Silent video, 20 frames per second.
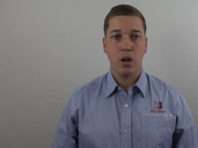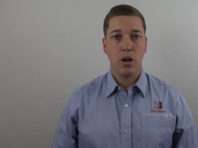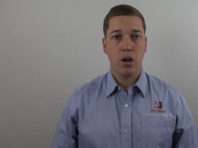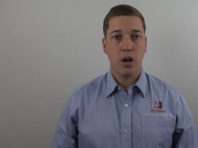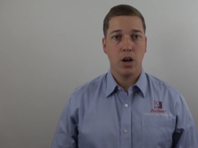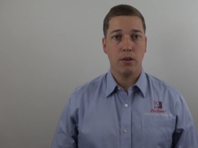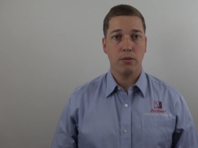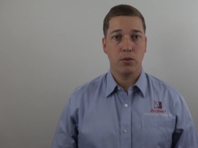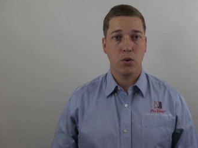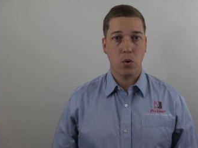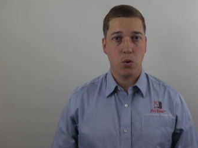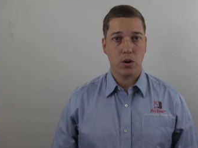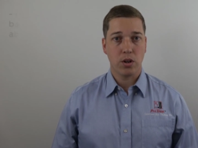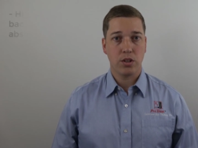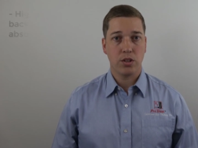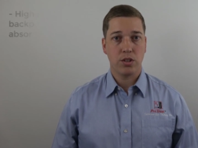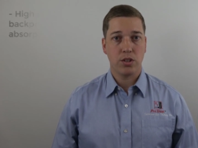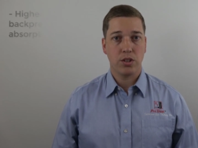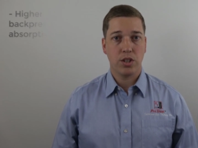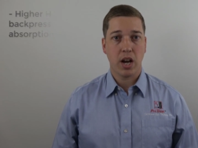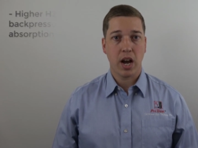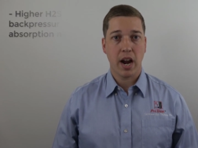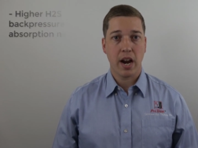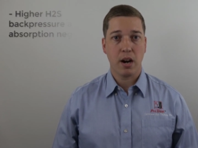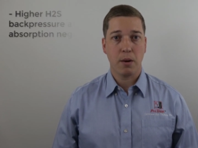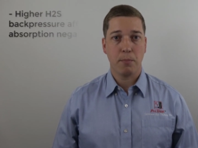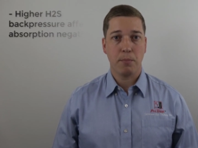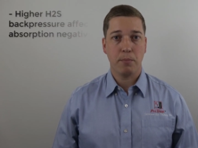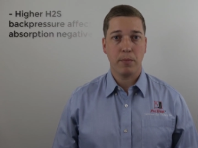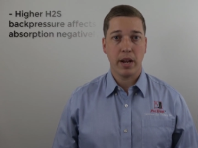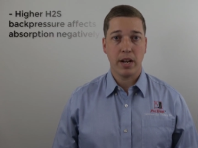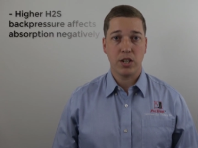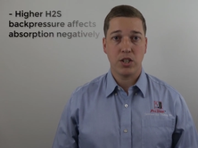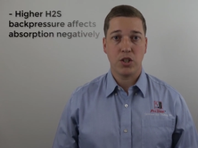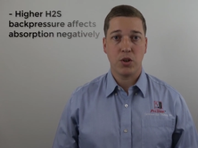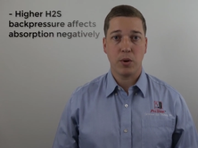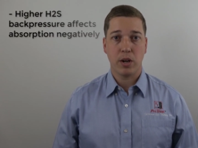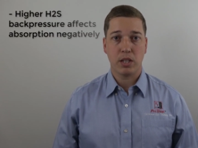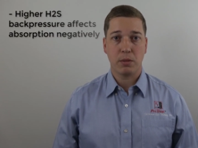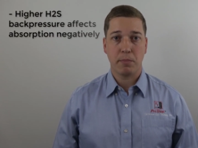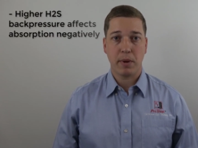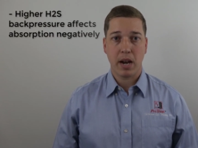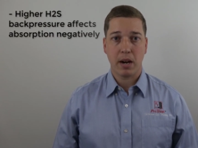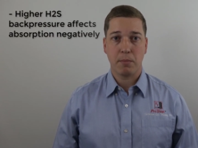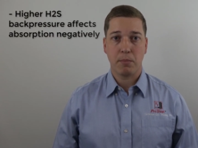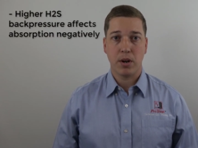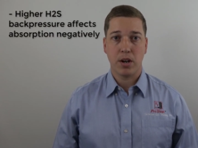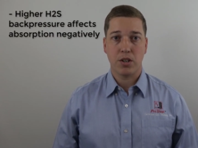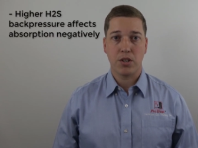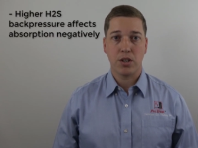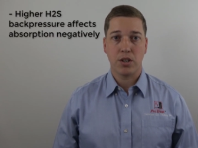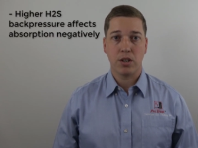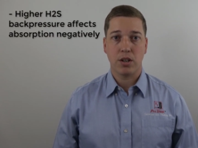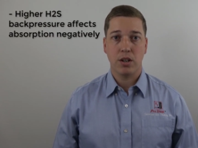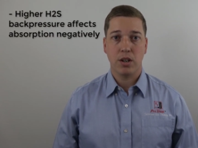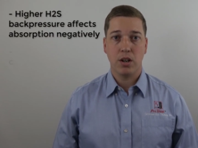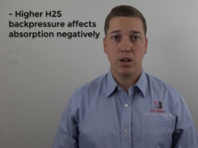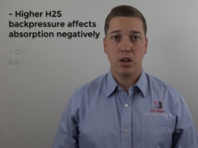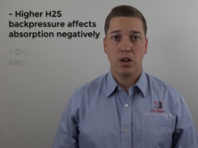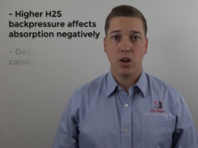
Of course, the higher H2S back pressure